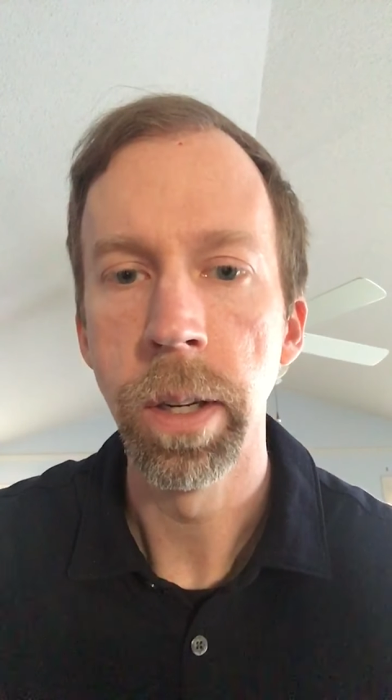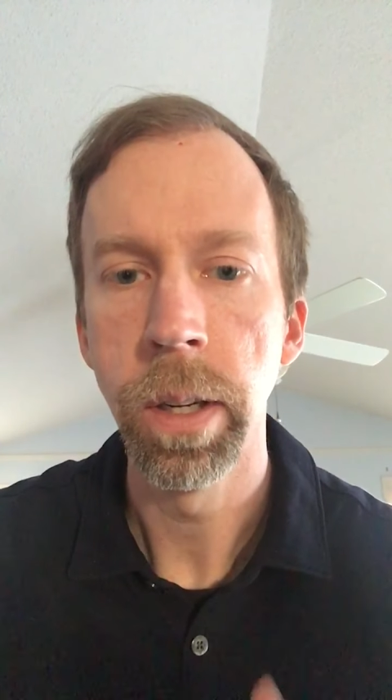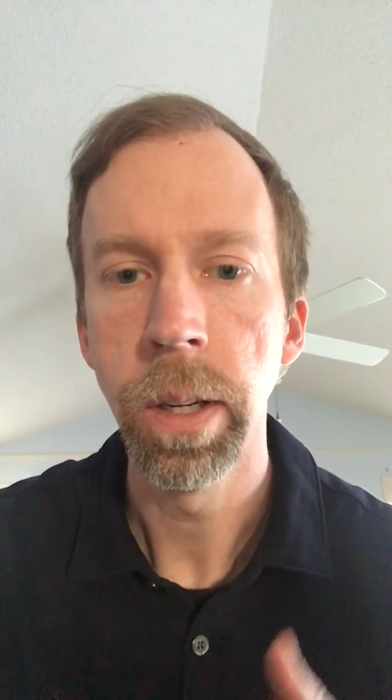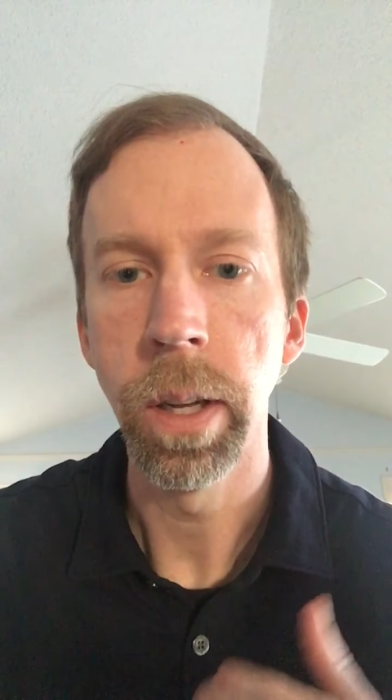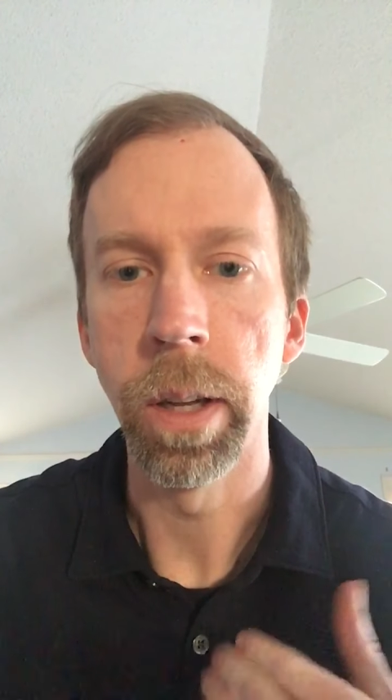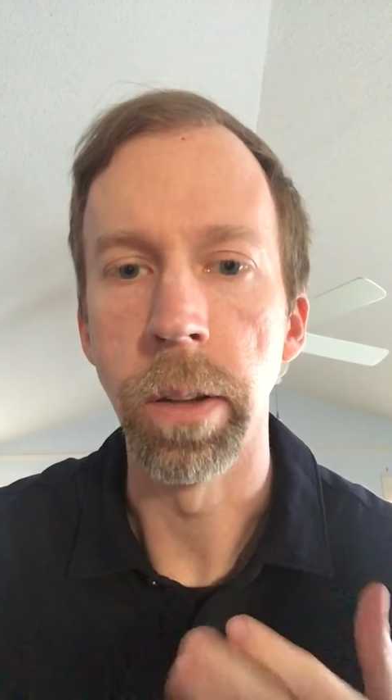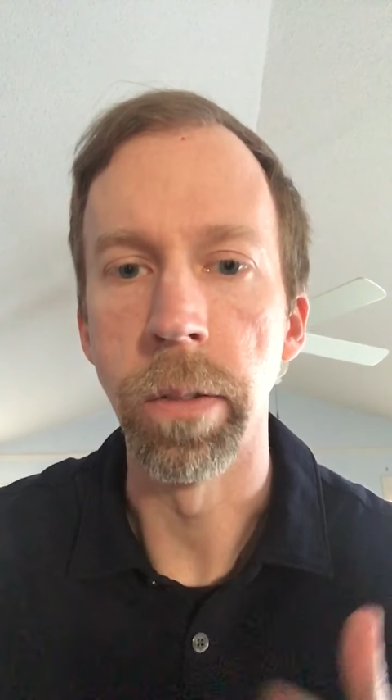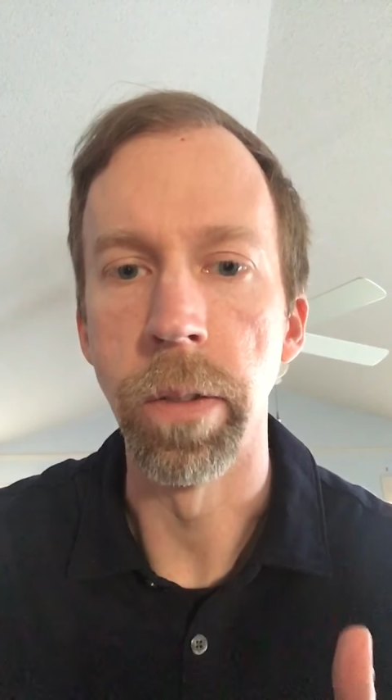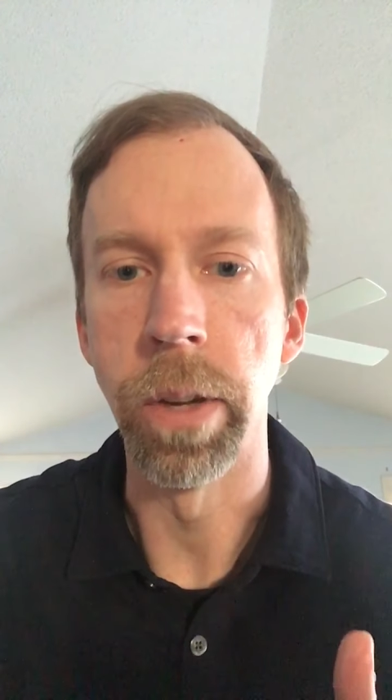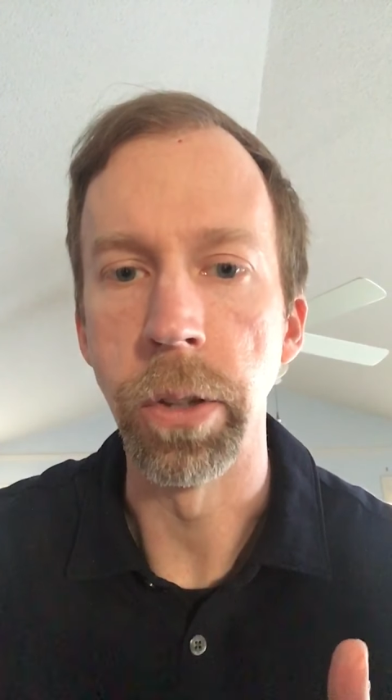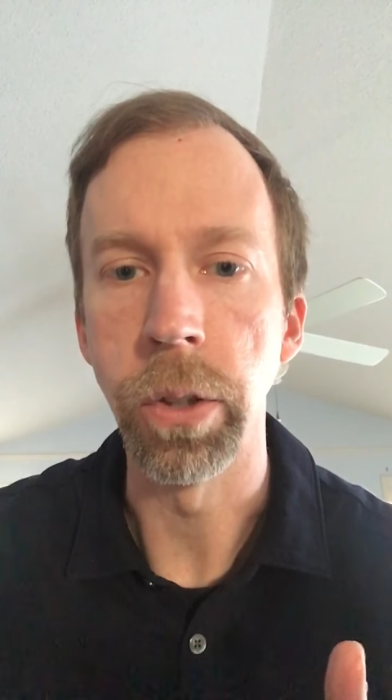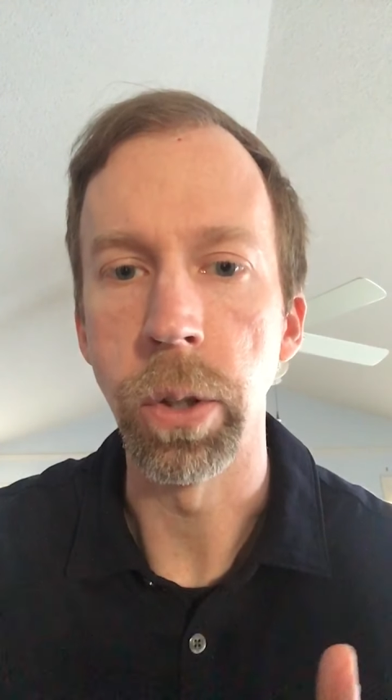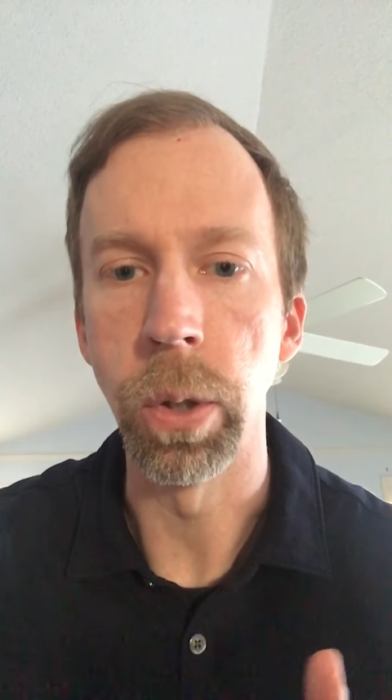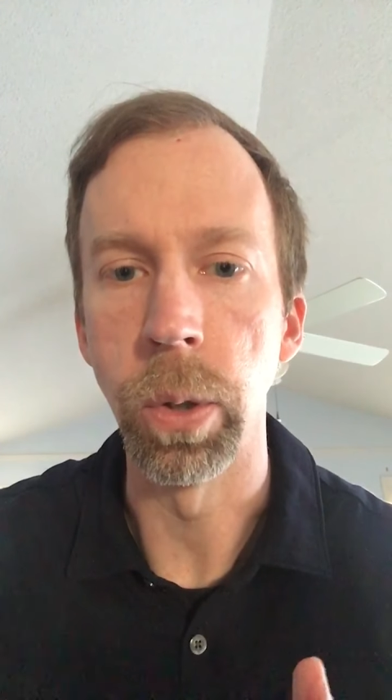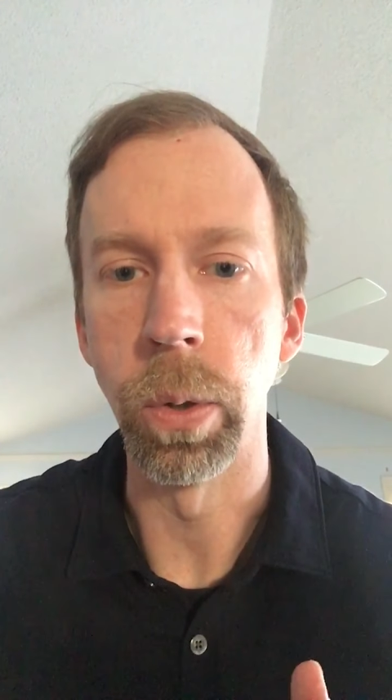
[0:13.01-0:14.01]
of the
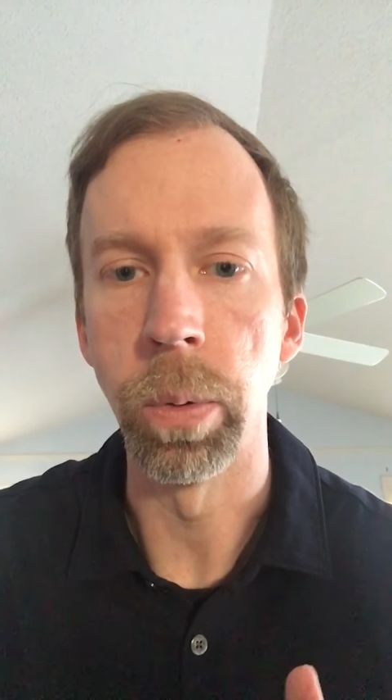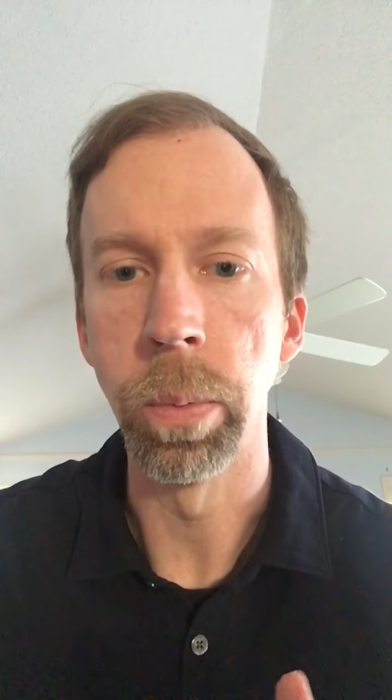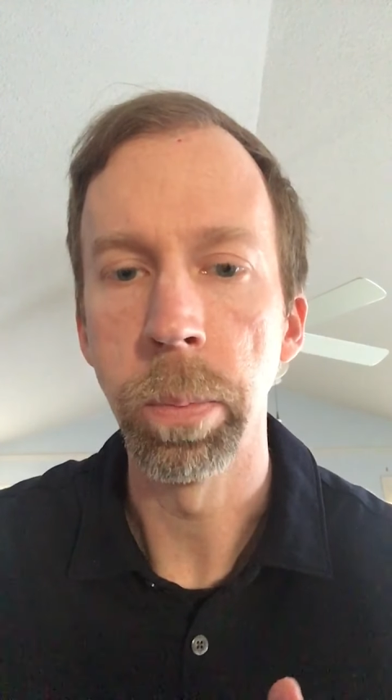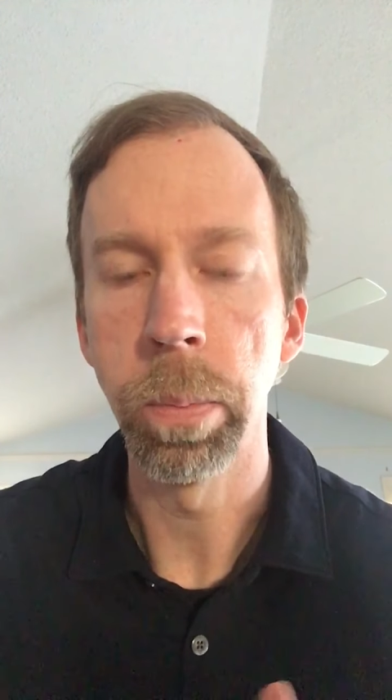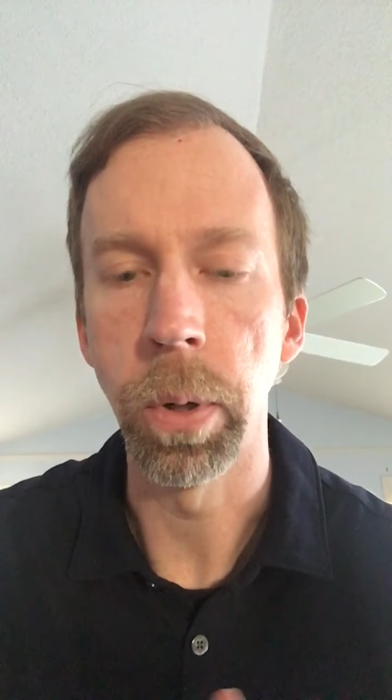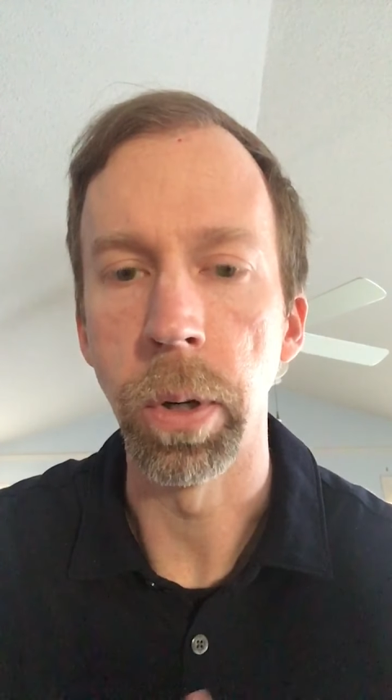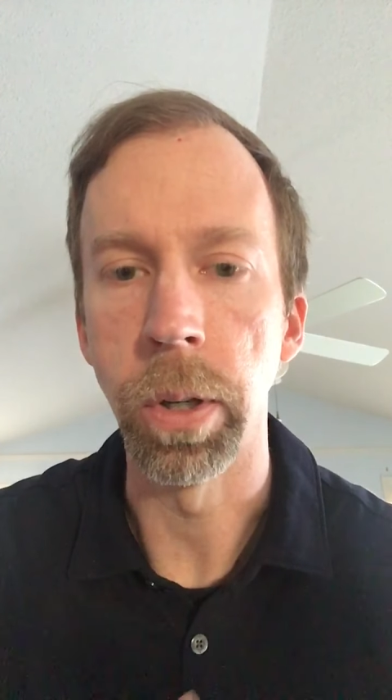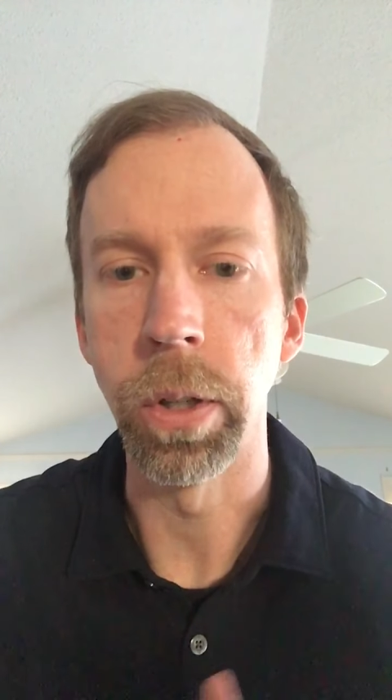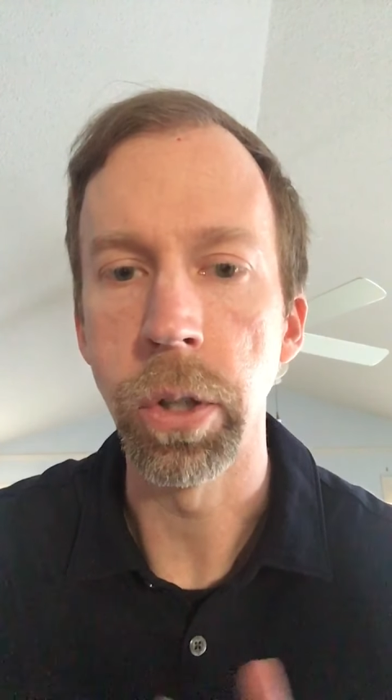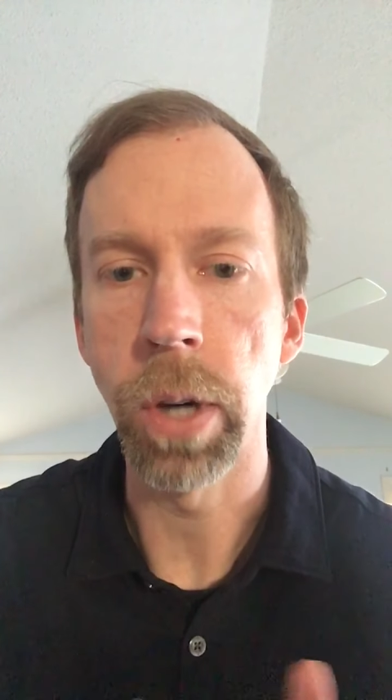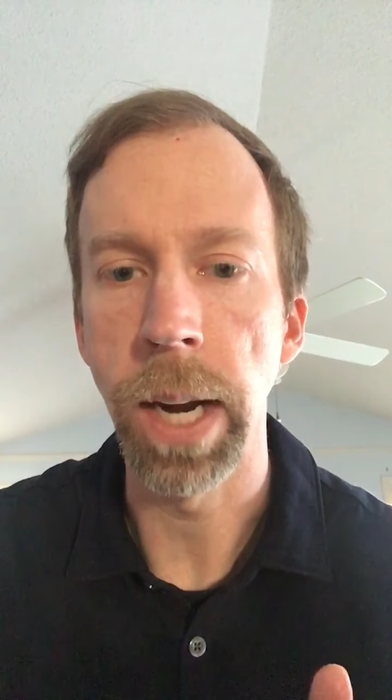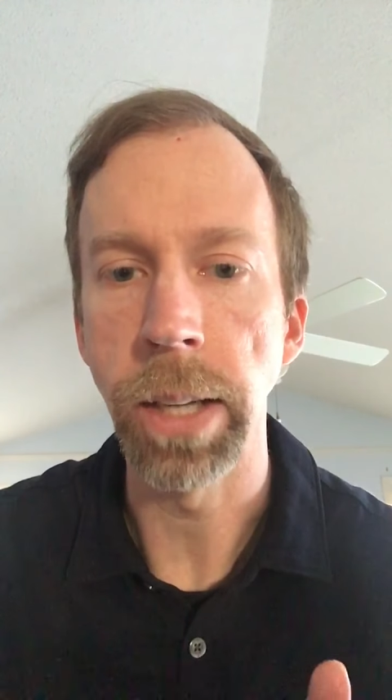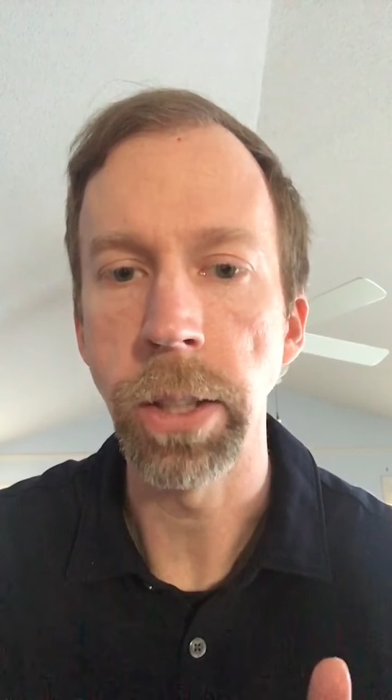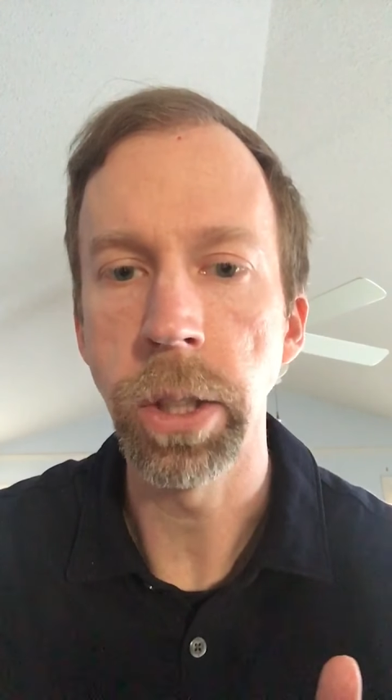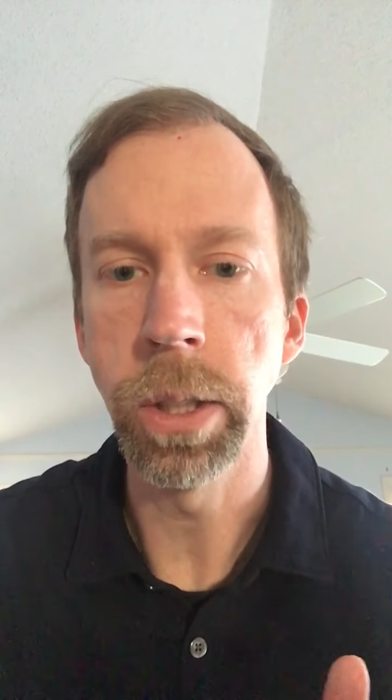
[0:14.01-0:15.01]
ventricle per
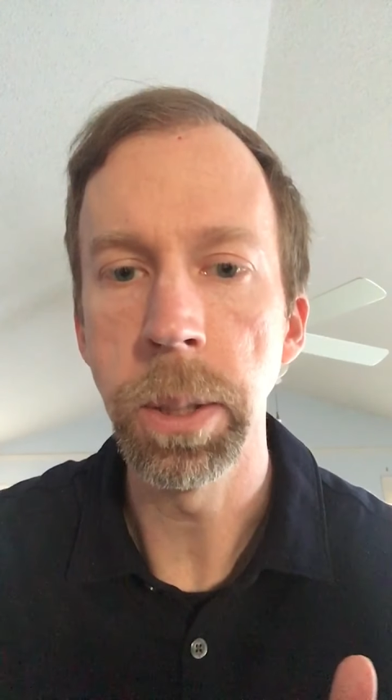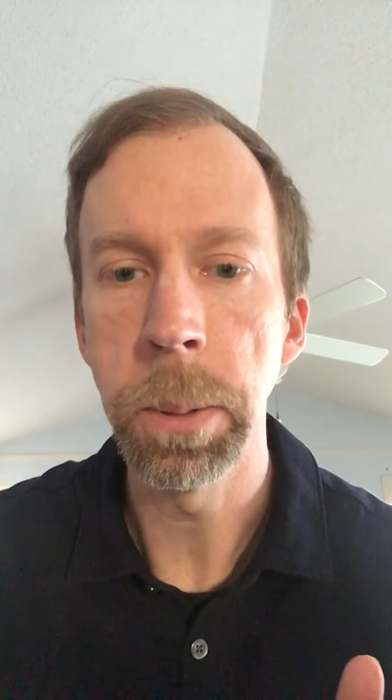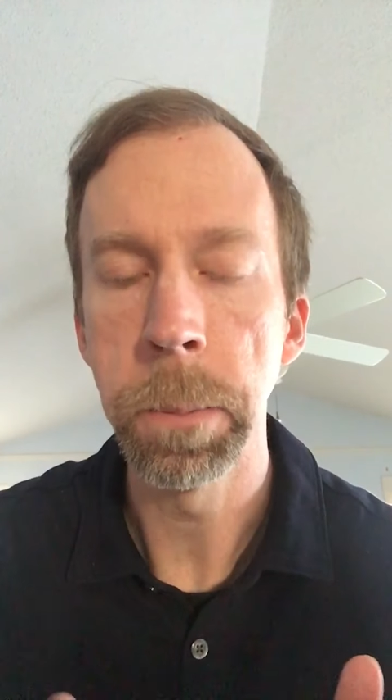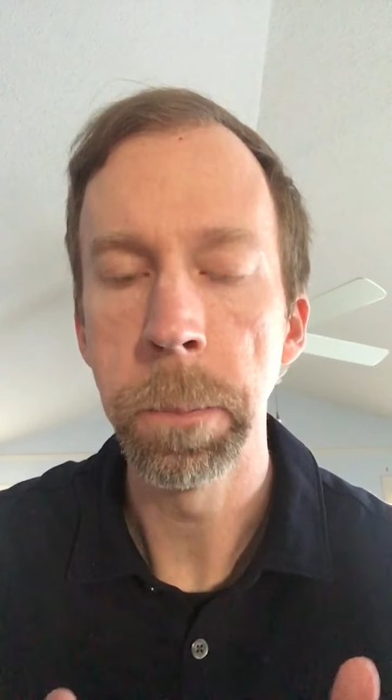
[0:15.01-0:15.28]
contraction.